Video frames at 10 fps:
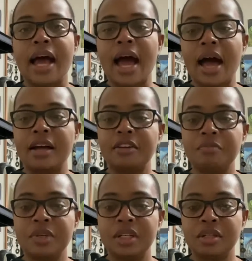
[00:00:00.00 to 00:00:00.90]
I've
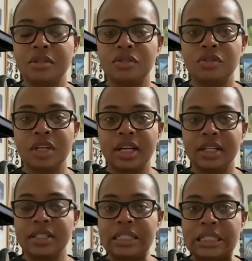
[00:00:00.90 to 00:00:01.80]
been
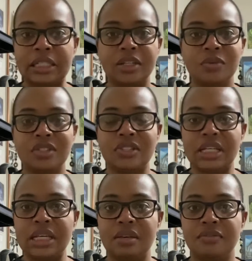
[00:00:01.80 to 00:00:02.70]
dealing with
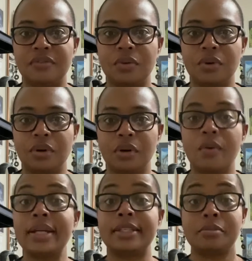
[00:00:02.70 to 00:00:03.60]
tea for
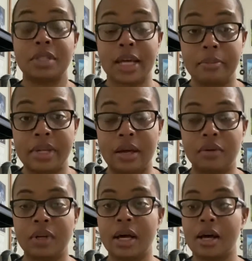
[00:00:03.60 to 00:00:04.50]
quite some time
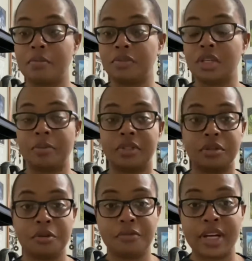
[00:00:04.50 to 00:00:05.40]
now. I'm a
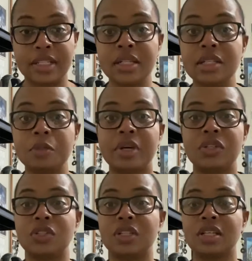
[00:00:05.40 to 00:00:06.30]
certified tea
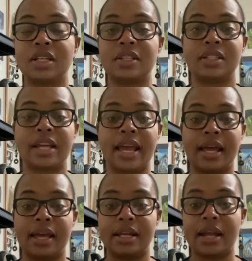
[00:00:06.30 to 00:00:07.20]
specialist,
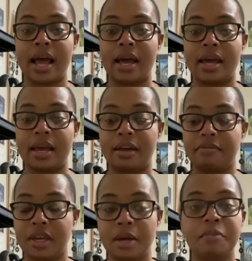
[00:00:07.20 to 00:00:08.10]
and I have
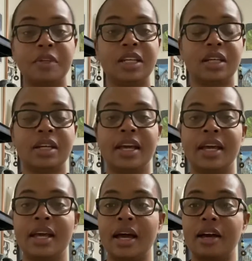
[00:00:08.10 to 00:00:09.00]
the company.
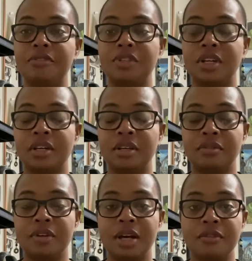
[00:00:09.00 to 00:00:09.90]
I've
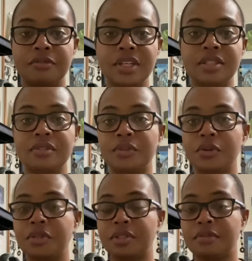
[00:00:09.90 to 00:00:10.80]
done
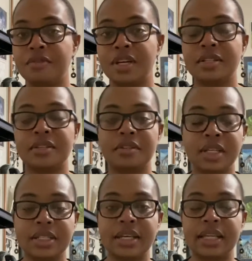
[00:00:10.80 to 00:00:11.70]
festivals and events and
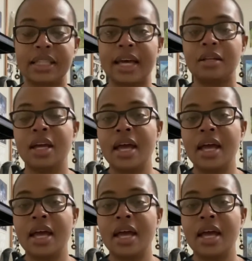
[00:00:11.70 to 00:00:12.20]
things like that.